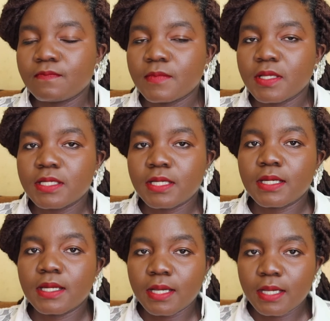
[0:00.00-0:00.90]
it
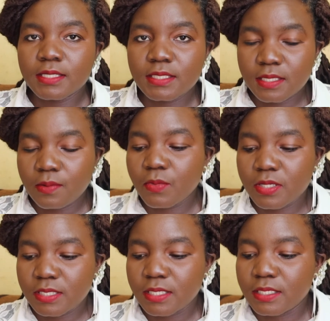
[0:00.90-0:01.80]
can catch
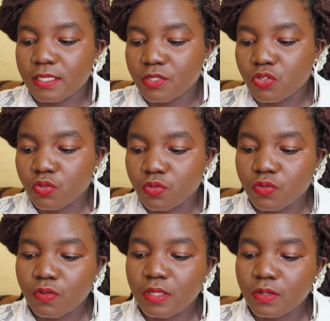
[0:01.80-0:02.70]
someone's attention,
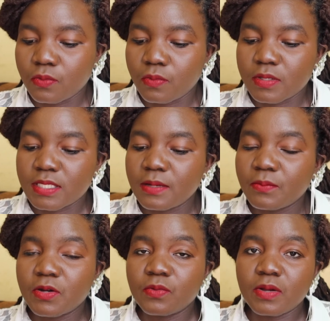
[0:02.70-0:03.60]
so that
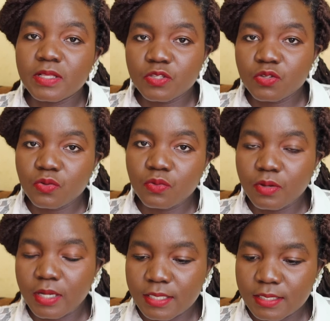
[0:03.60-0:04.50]
someone wants to
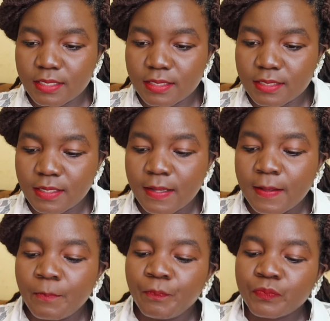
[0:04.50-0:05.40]
look at it.
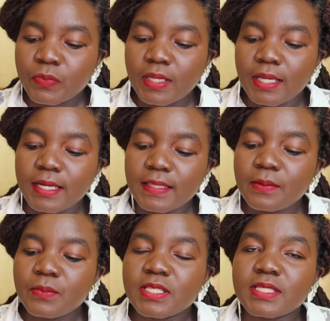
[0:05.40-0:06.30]
Another
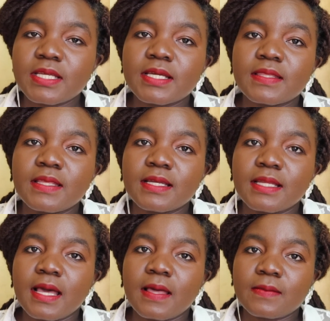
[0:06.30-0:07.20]
mistake that
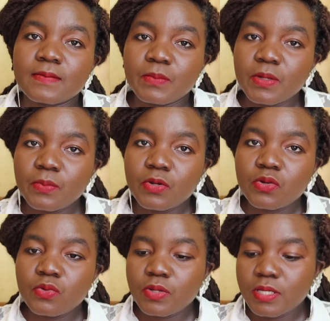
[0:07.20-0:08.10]
people
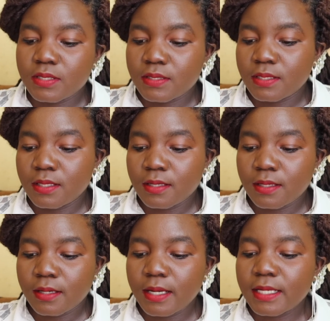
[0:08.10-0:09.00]
do is
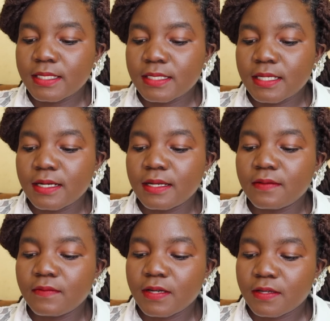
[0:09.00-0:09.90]
write
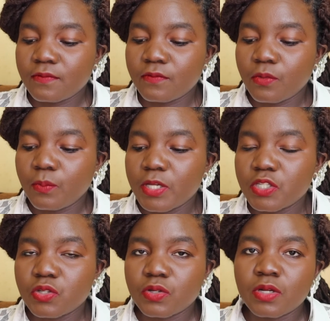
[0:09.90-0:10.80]
irrelevant
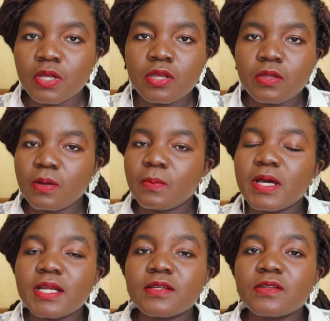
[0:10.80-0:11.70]
information. Your
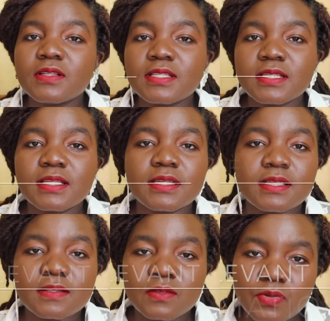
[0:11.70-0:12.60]
marital
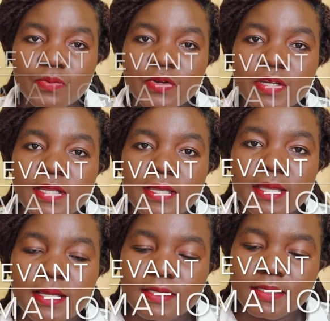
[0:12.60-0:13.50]
status, nobody
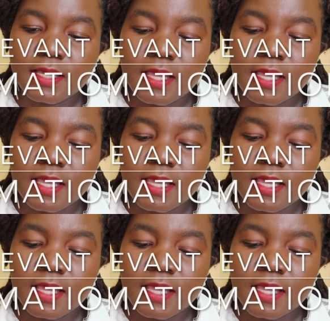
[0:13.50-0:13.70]
cares.